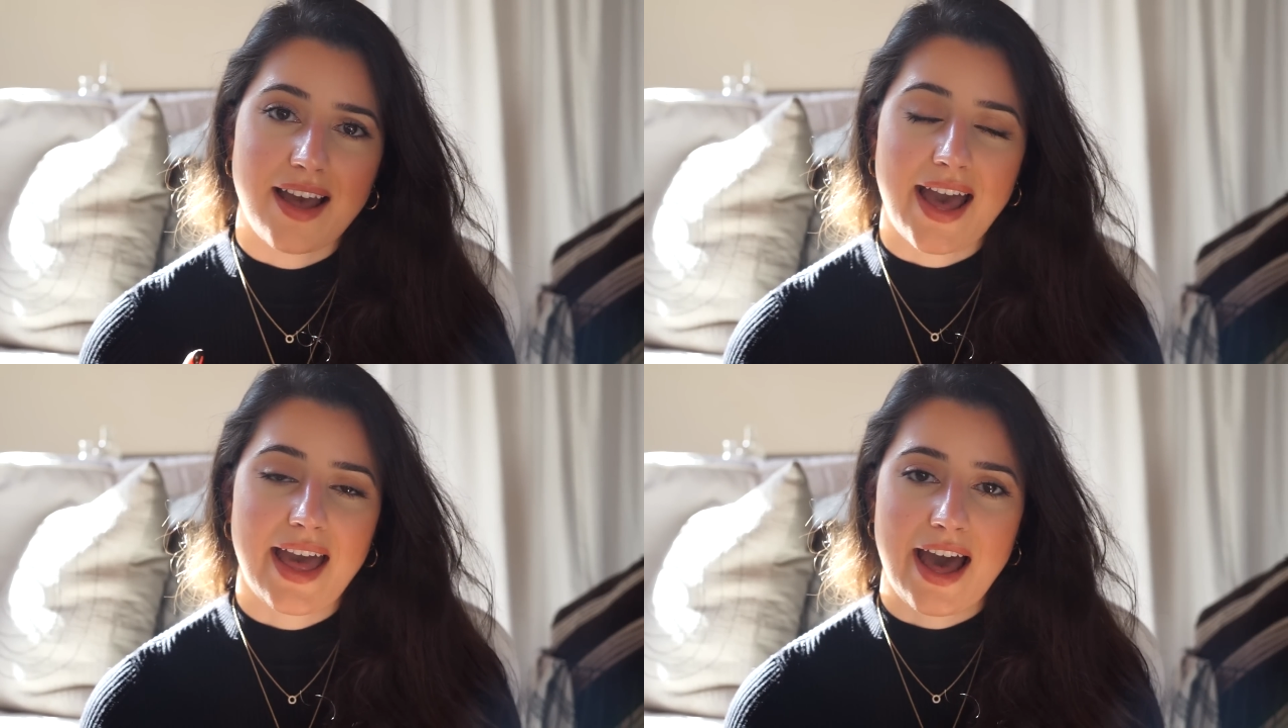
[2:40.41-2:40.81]

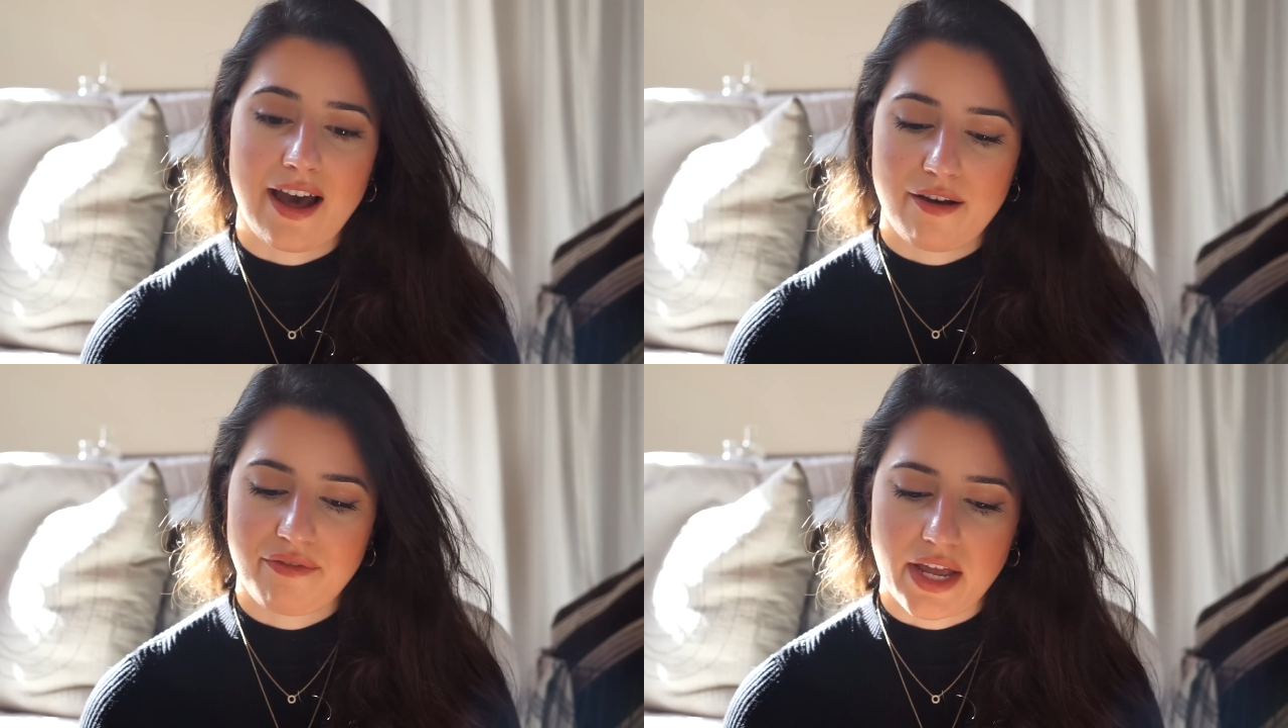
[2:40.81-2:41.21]
I
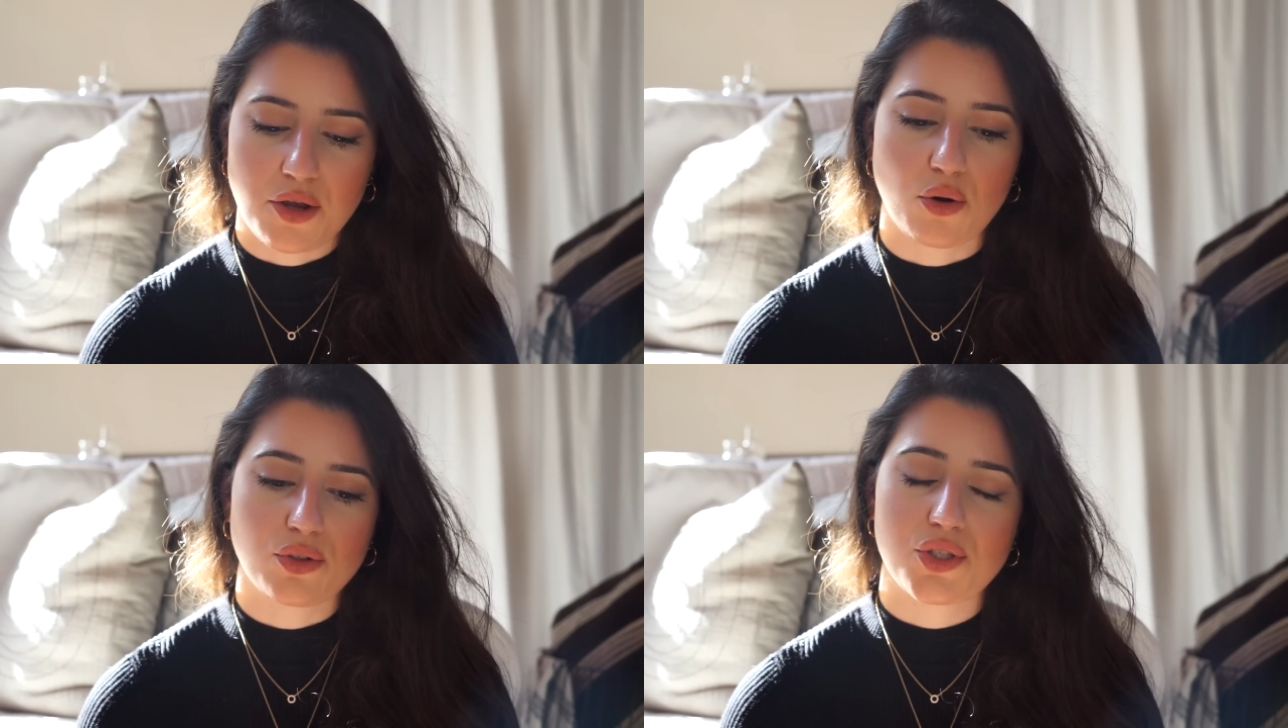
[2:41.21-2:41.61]
have a
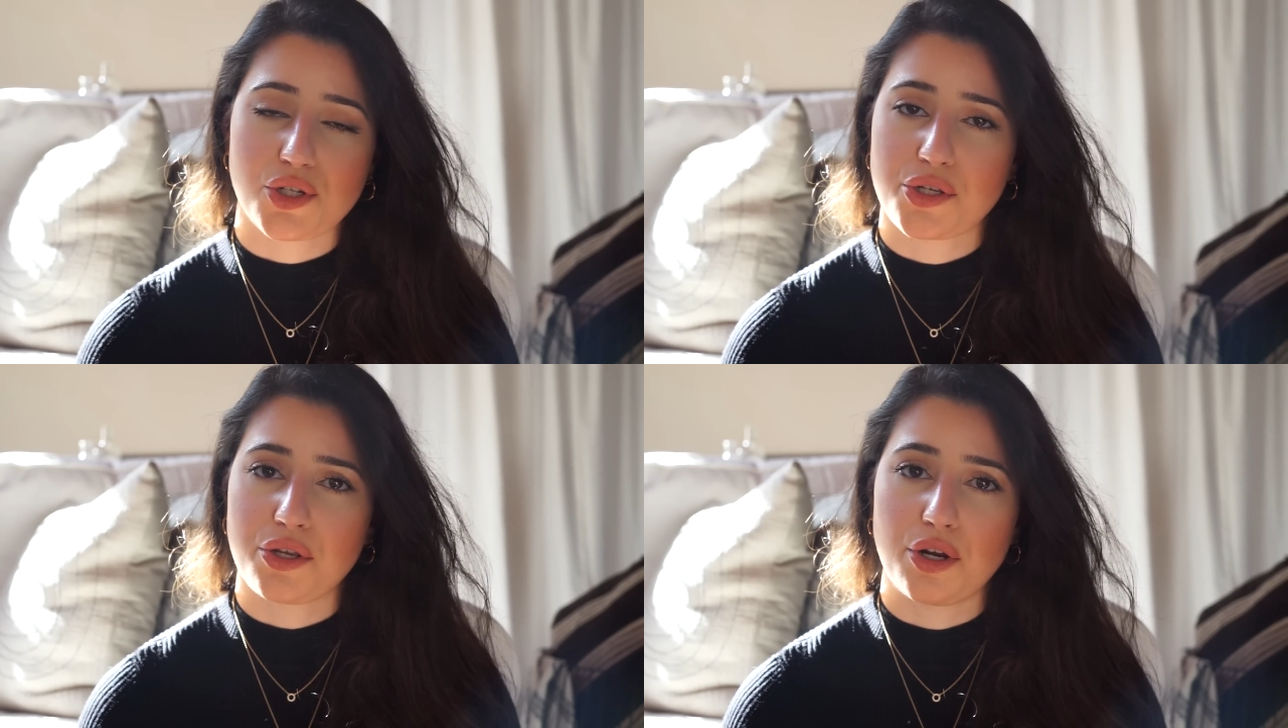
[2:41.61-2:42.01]
gold
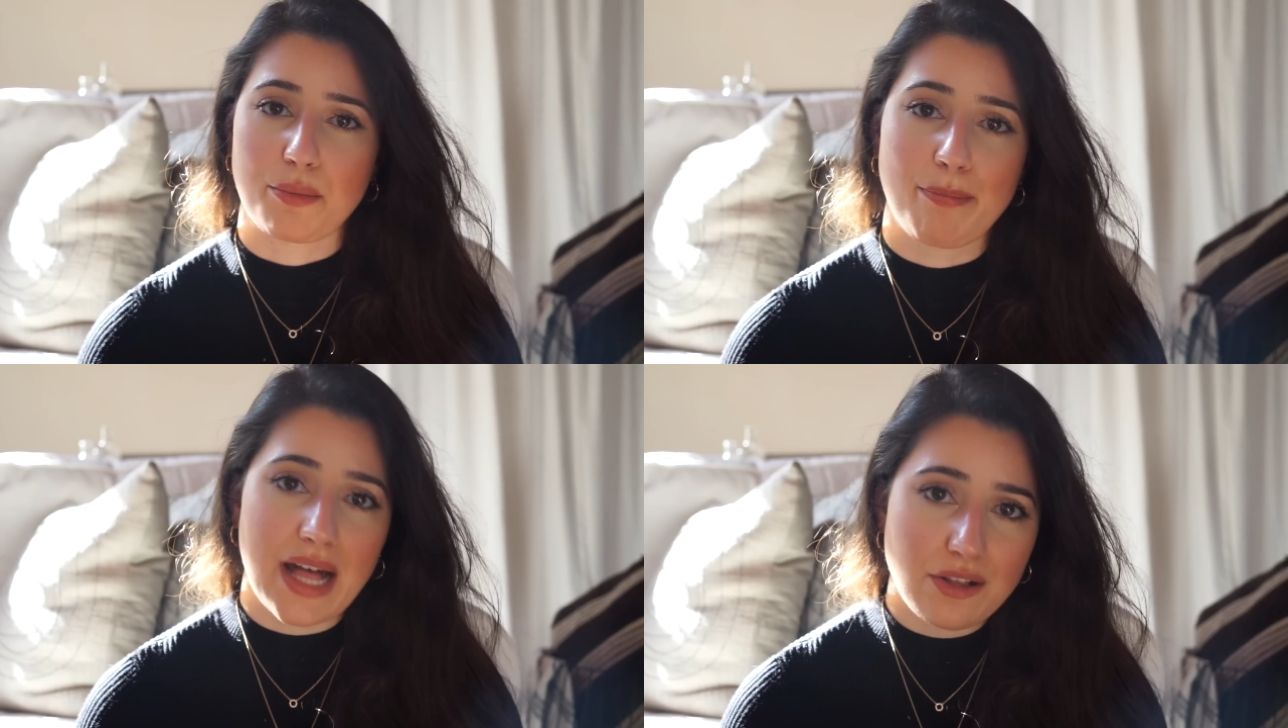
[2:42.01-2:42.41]

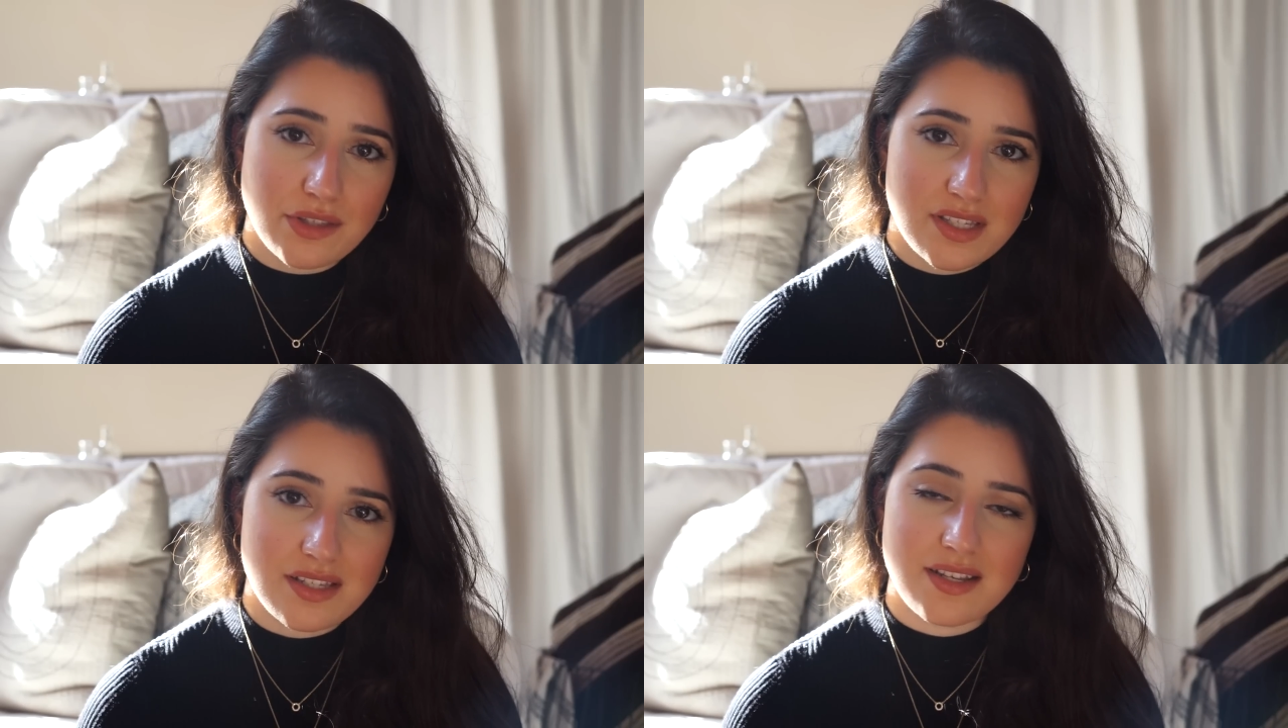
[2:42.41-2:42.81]
circular
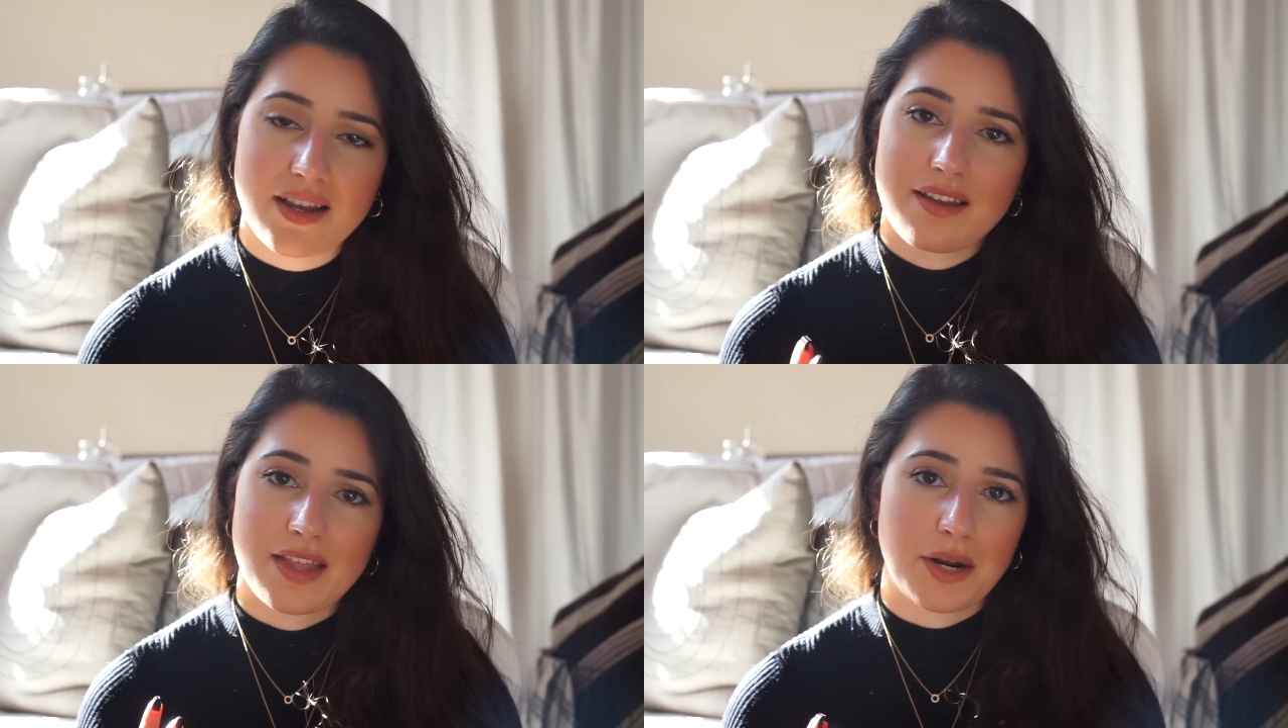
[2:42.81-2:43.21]
belt
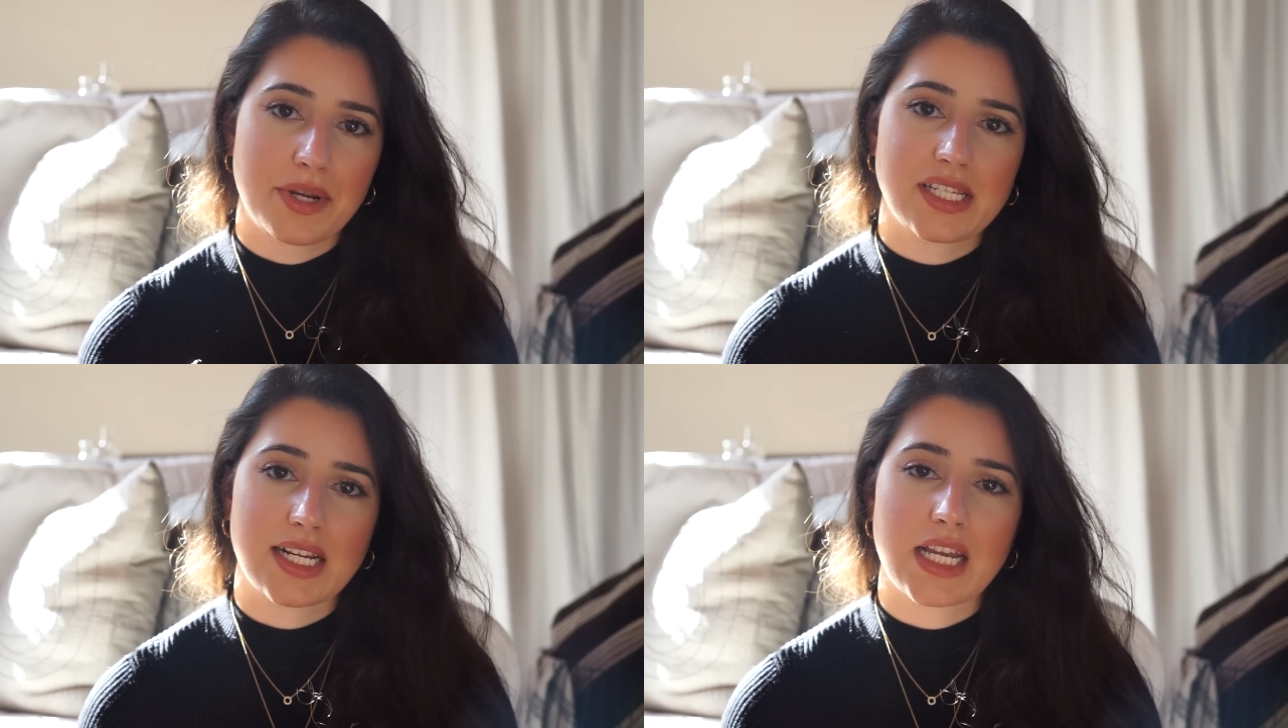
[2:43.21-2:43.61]
that I
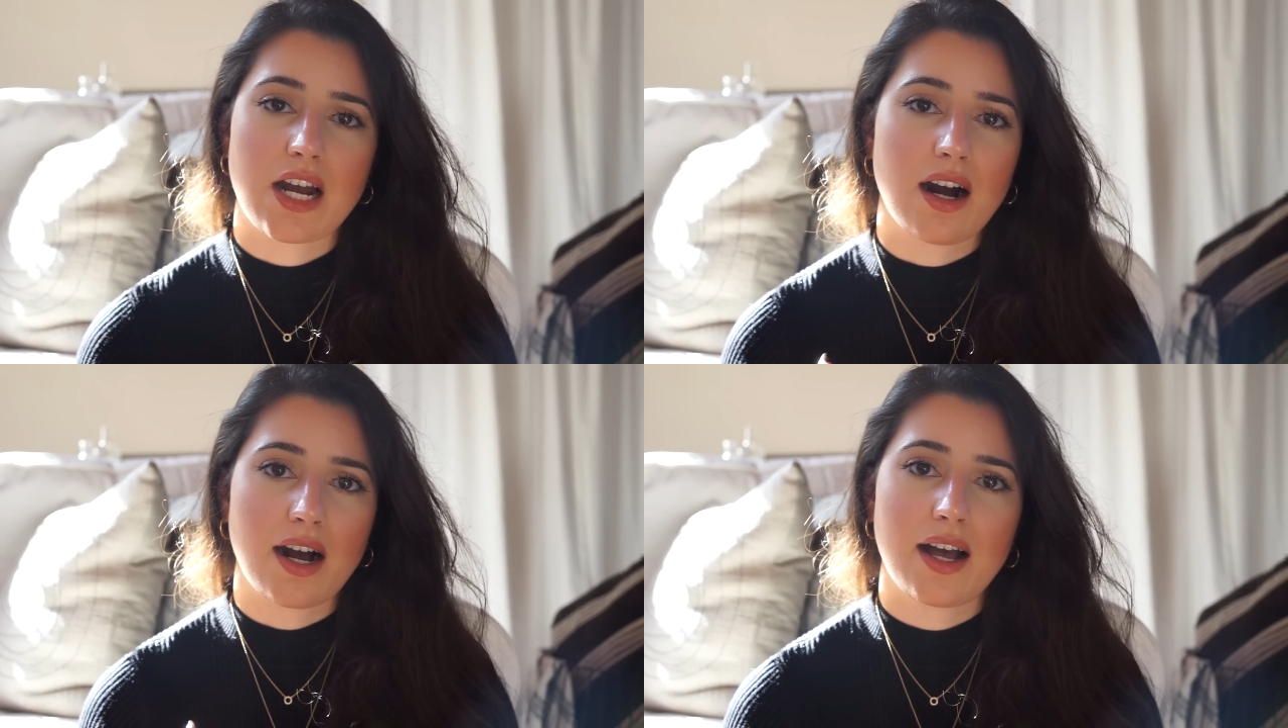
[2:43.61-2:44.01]
recently
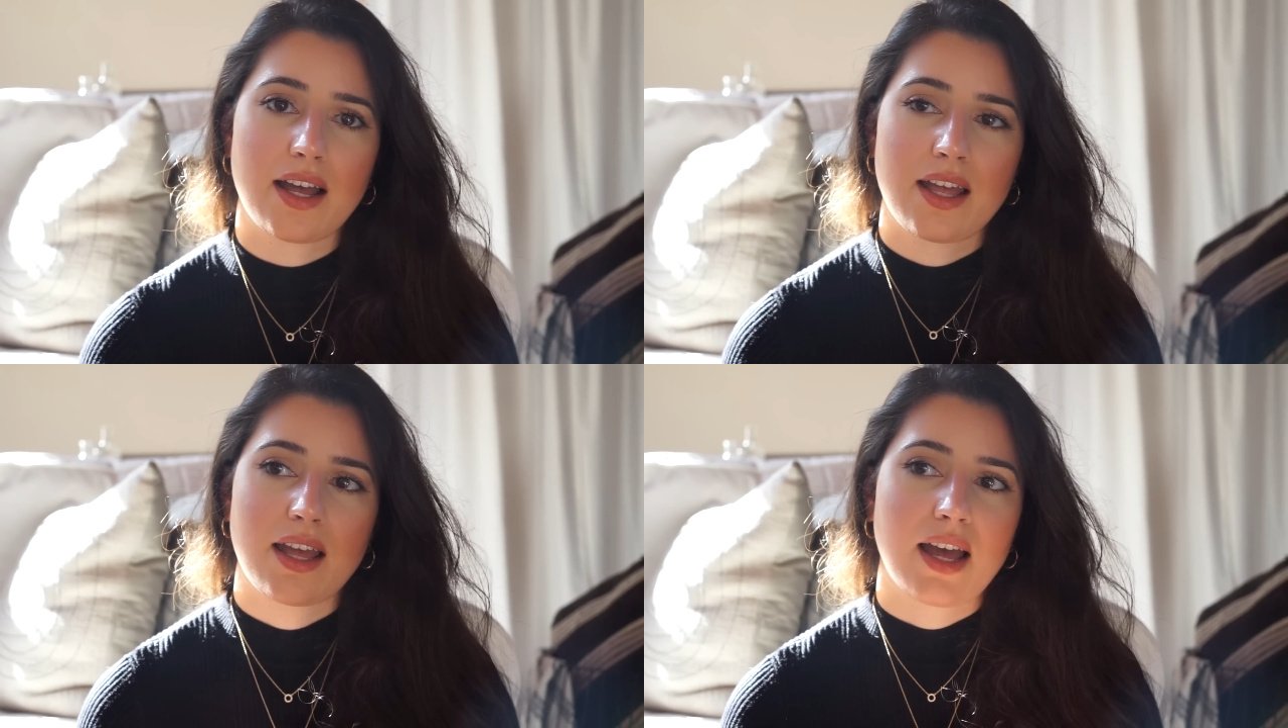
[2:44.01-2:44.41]

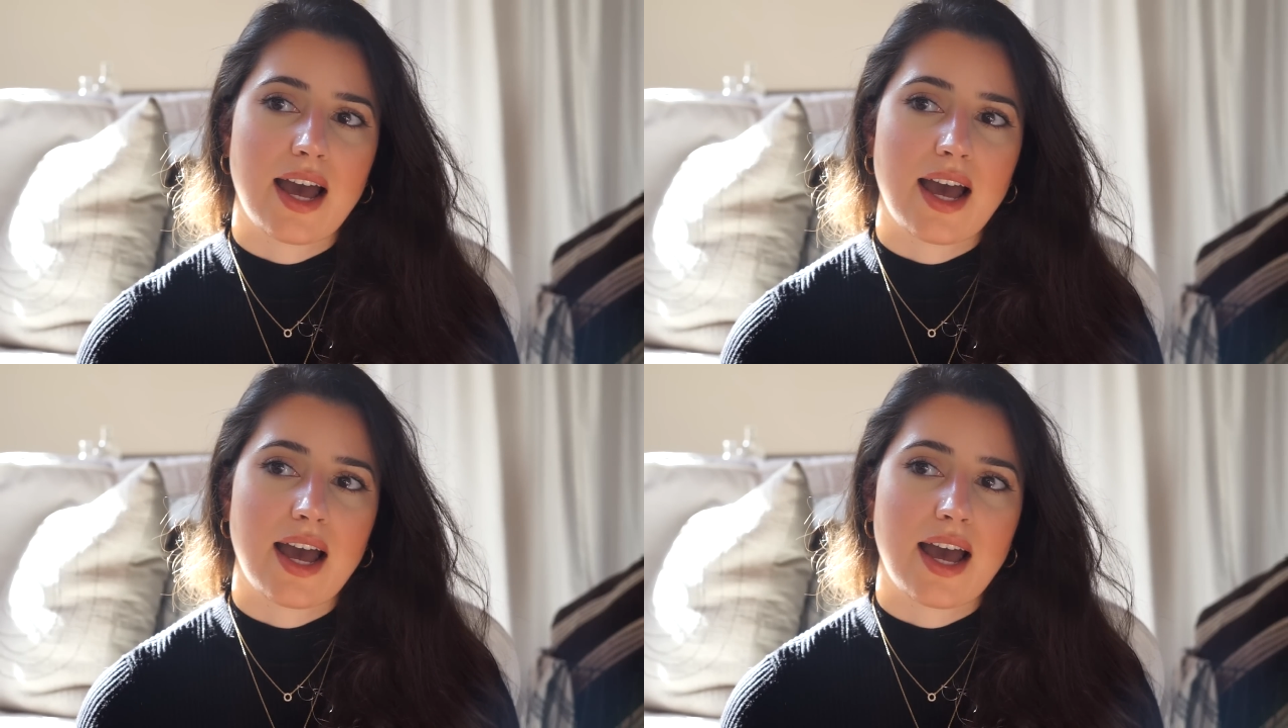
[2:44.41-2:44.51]
got.